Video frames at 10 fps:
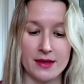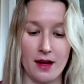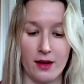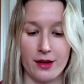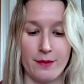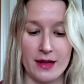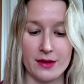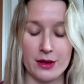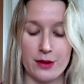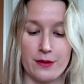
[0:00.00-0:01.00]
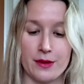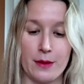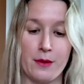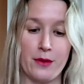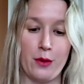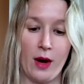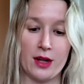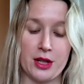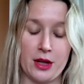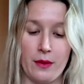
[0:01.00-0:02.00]
a good message for some of you
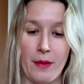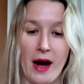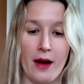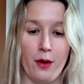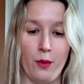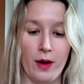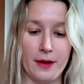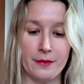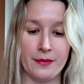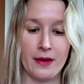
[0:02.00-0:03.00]
watching with pile 1.